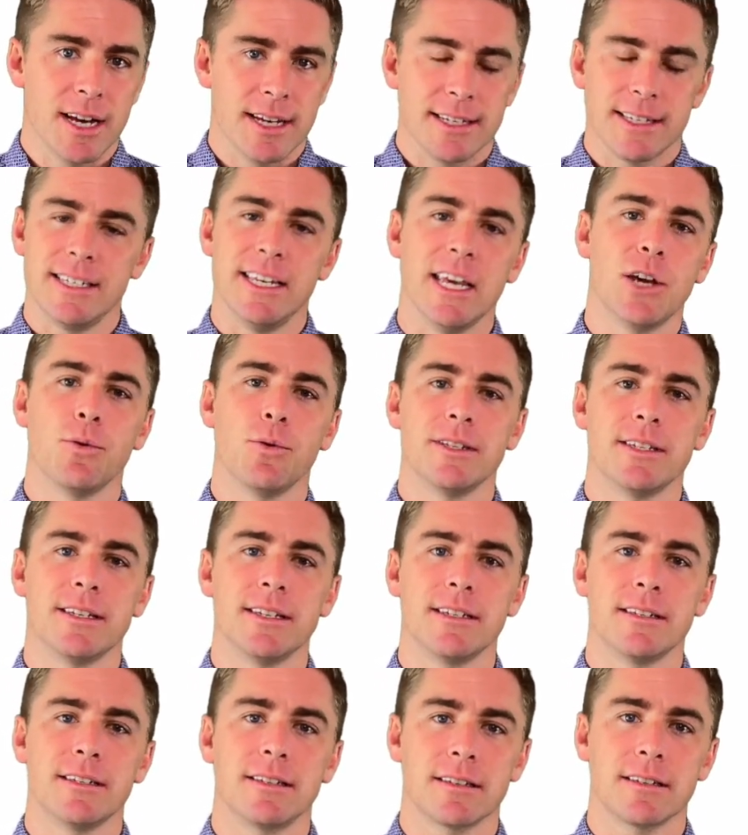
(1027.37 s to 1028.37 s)

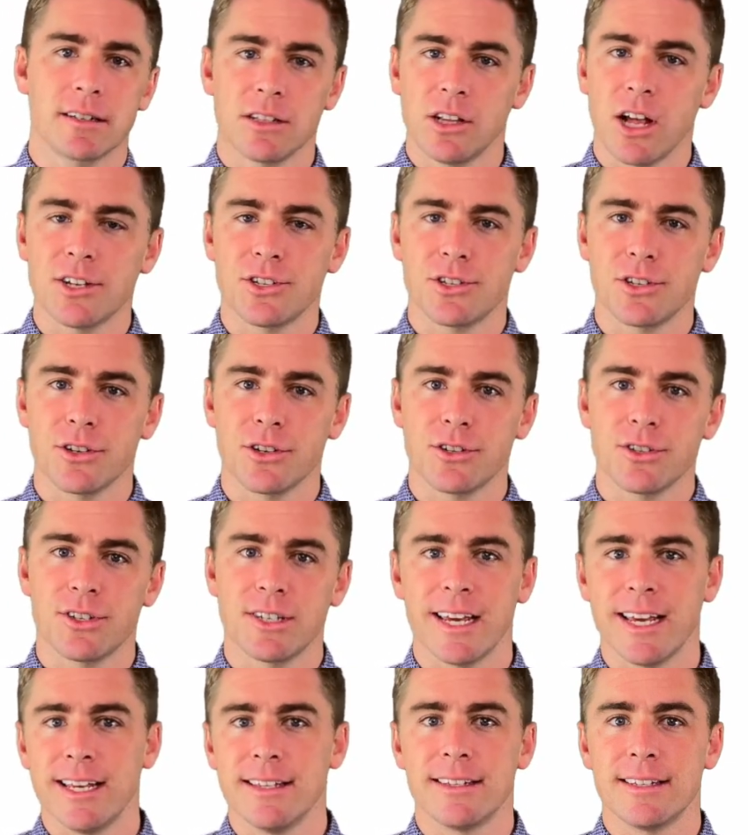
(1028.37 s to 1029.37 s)
sequences,
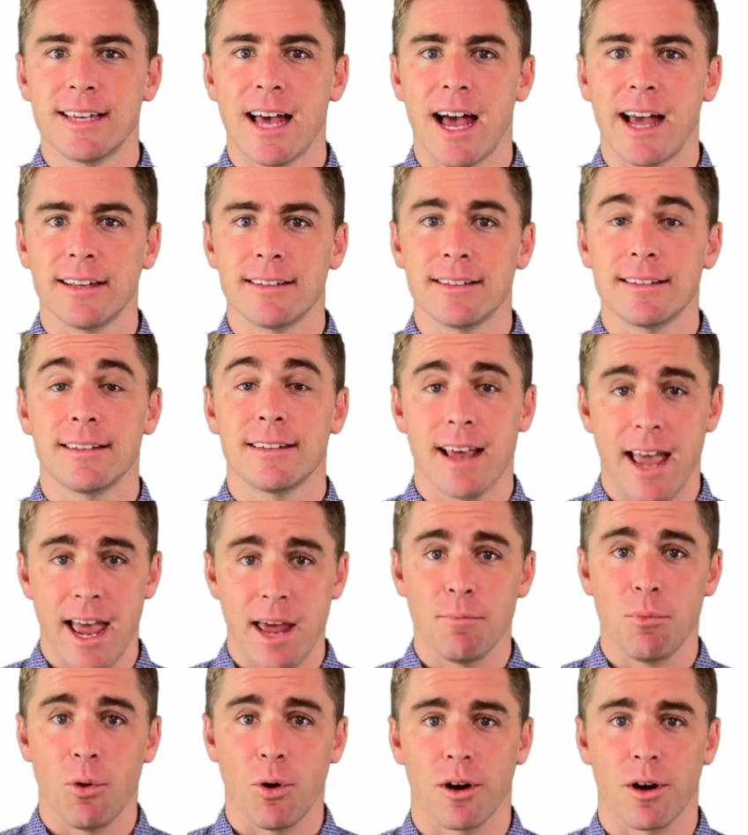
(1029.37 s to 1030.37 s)
clusters, insights,
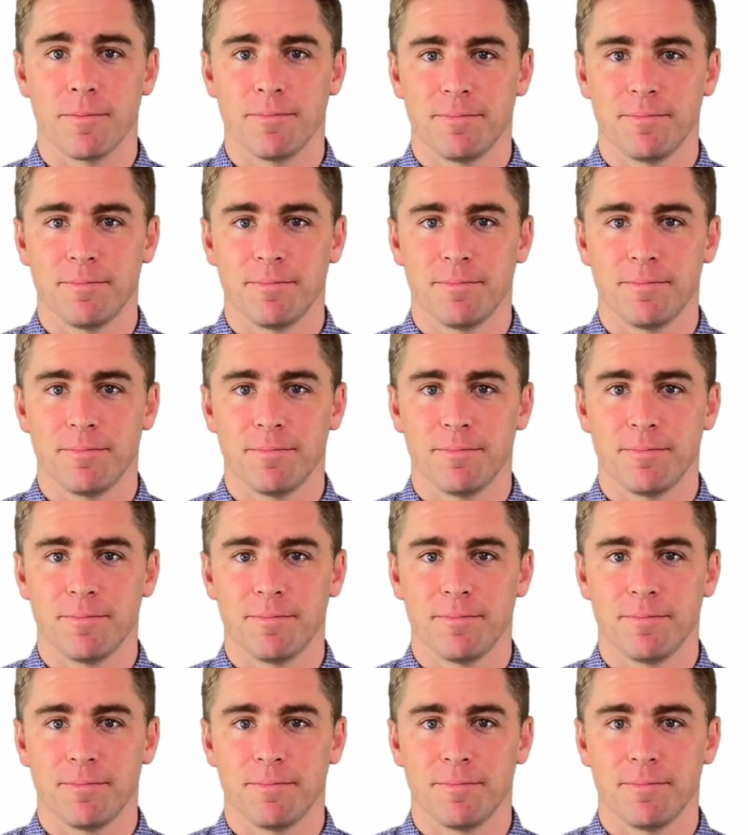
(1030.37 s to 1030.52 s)
and more.